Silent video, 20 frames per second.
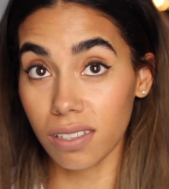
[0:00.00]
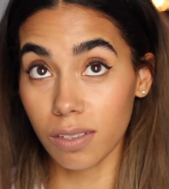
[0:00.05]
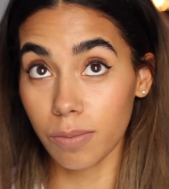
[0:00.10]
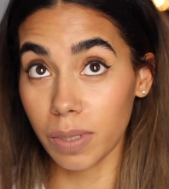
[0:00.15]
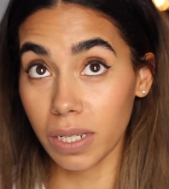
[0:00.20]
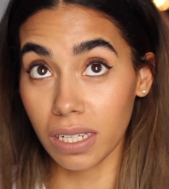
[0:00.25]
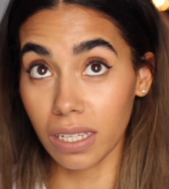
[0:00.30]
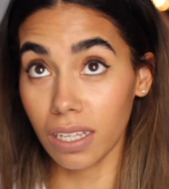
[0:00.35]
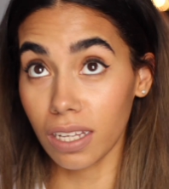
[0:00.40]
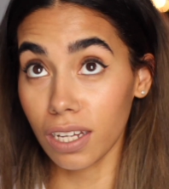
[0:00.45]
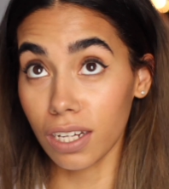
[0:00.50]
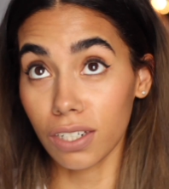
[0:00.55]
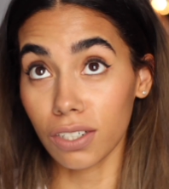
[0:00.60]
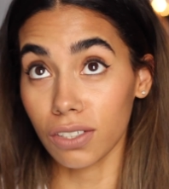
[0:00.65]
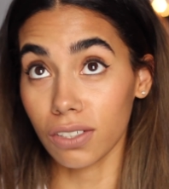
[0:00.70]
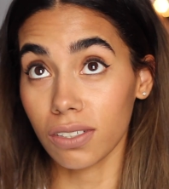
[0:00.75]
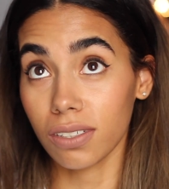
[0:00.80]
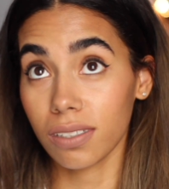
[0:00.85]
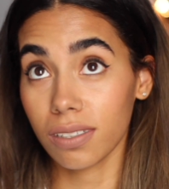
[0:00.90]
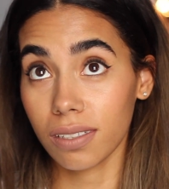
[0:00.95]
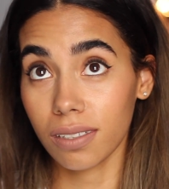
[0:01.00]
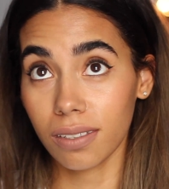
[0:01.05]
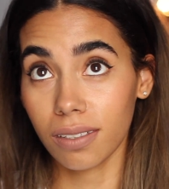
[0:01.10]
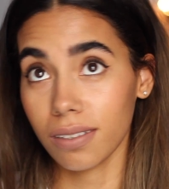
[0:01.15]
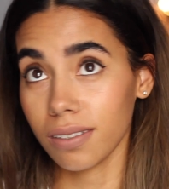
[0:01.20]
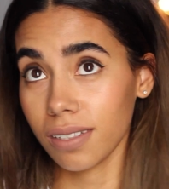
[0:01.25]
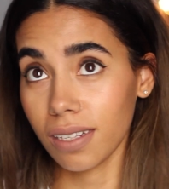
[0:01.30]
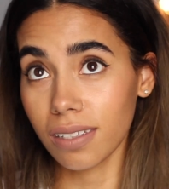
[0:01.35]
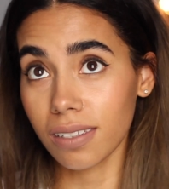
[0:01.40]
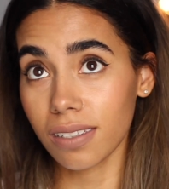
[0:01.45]
It's been years
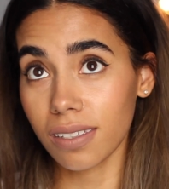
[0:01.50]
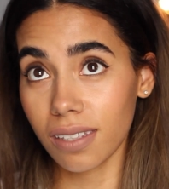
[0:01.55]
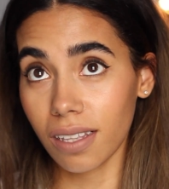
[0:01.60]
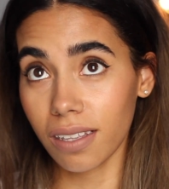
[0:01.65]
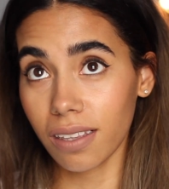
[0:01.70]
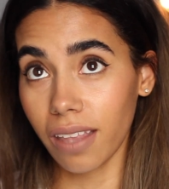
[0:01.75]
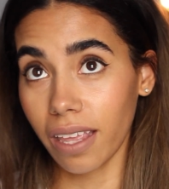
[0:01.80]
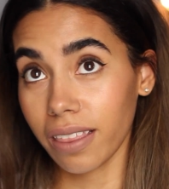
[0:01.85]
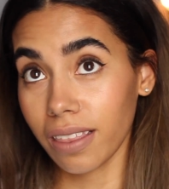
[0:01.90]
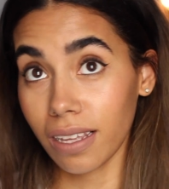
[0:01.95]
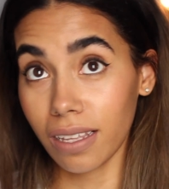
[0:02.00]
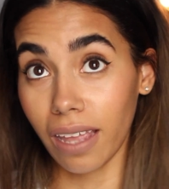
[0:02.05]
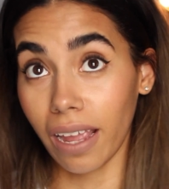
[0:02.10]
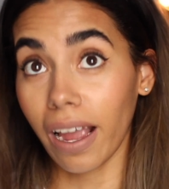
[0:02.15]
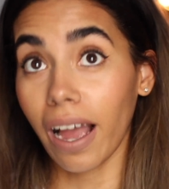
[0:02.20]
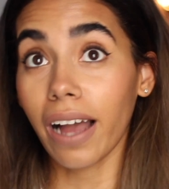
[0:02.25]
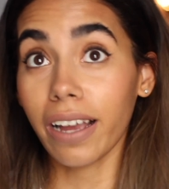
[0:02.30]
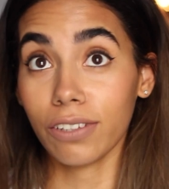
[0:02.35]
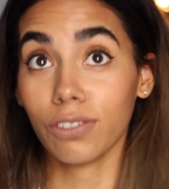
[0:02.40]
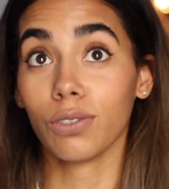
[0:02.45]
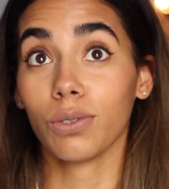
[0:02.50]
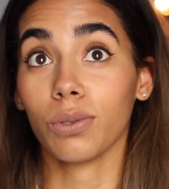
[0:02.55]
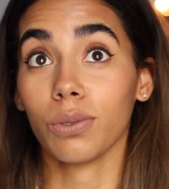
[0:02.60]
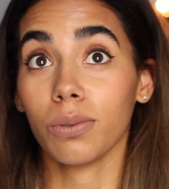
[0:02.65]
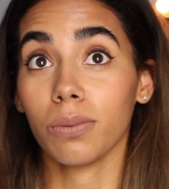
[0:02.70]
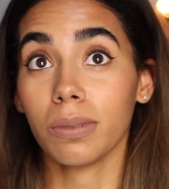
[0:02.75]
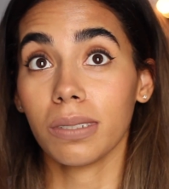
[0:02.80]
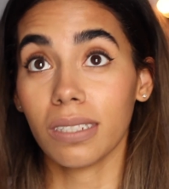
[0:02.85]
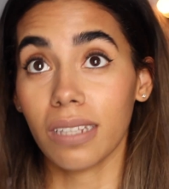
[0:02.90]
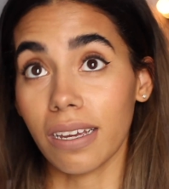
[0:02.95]
since I think like high
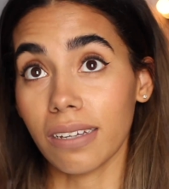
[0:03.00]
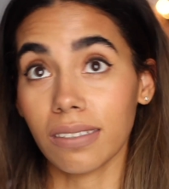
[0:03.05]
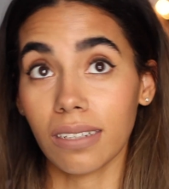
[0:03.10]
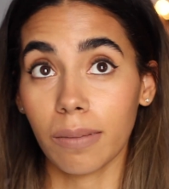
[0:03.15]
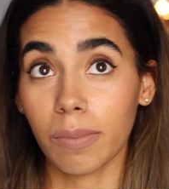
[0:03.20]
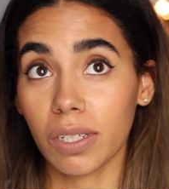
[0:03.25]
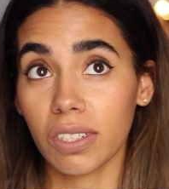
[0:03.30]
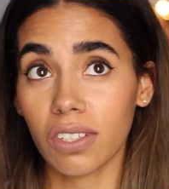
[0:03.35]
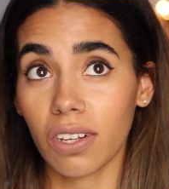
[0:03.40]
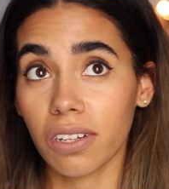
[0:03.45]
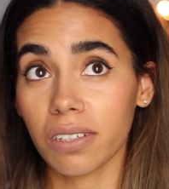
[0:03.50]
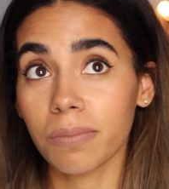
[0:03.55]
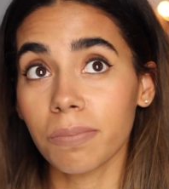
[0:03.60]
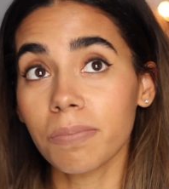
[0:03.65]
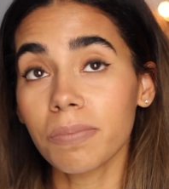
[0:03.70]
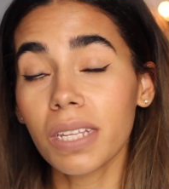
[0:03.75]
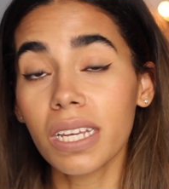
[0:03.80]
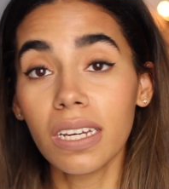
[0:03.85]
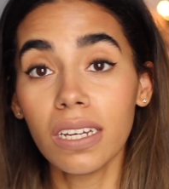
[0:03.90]
school was the last time I saw him.